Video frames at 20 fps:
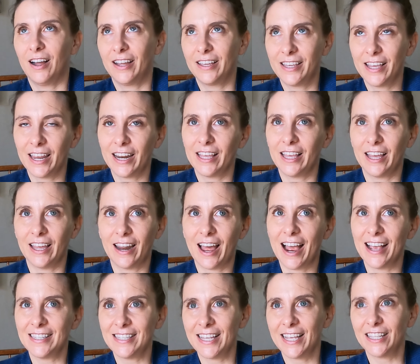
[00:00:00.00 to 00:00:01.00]
Yet again,
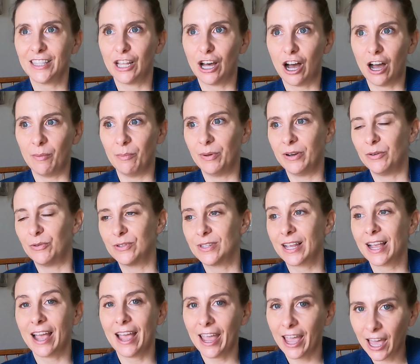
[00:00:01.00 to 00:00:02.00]
I say a lot, but it was
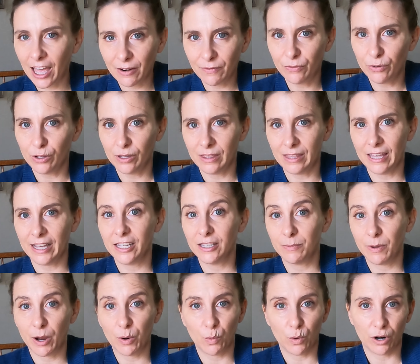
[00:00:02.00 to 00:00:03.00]
like a handful of things
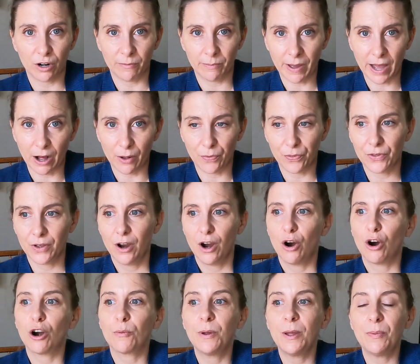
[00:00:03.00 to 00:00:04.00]
by word of mouth
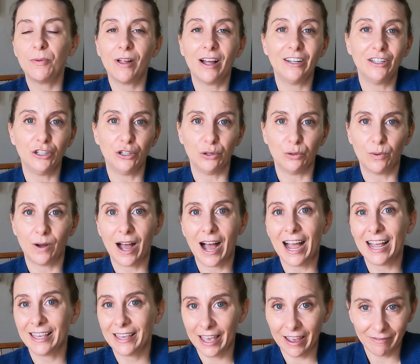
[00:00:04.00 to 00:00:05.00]
or people I knew.
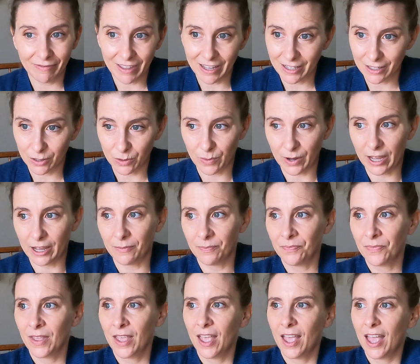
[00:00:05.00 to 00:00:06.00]
I gave things away.
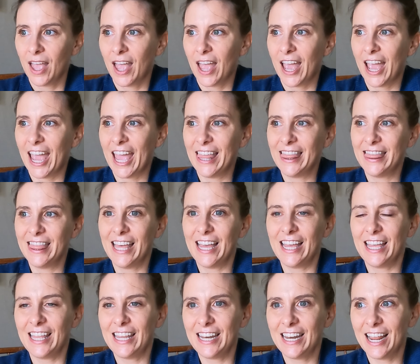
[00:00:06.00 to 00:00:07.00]
And
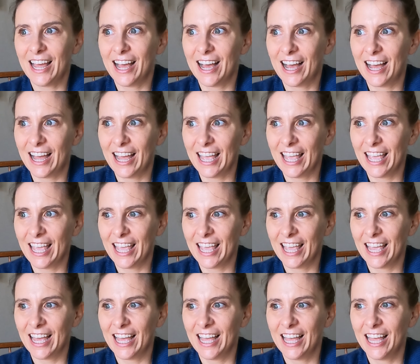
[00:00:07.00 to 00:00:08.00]
then
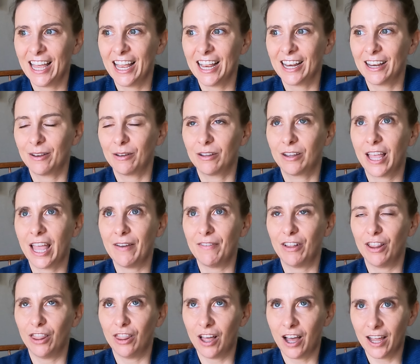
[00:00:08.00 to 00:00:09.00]
I gave
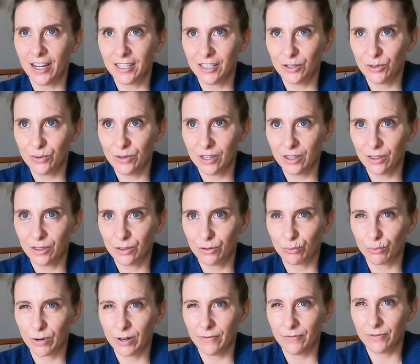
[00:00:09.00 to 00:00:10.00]
a lot to the
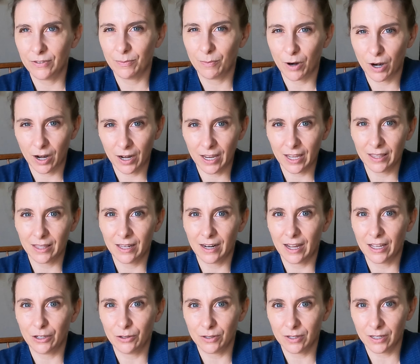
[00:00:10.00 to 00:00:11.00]
thrift market that
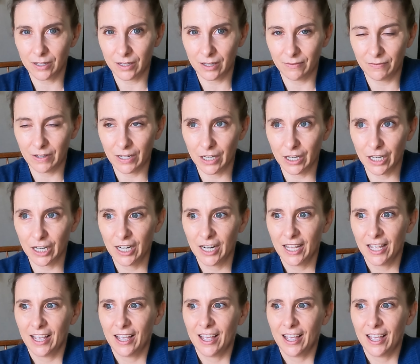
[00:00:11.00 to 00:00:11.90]
I used to live near.